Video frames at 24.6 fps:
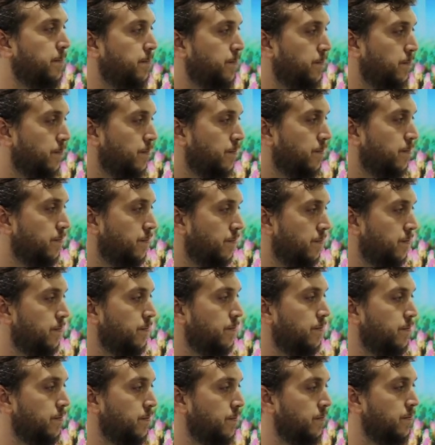
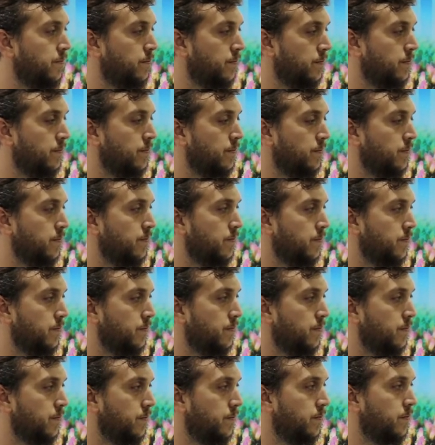
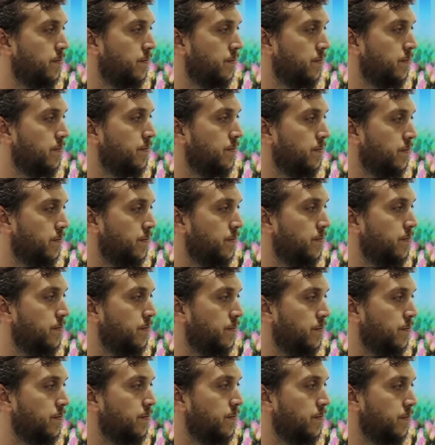
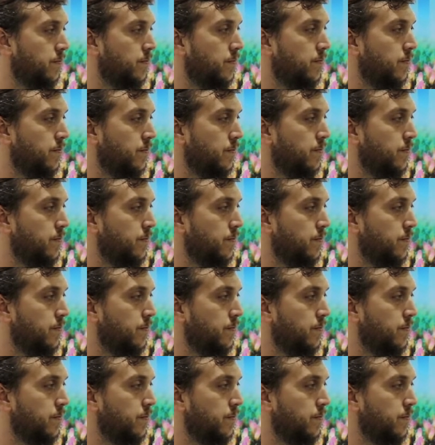(not speaking)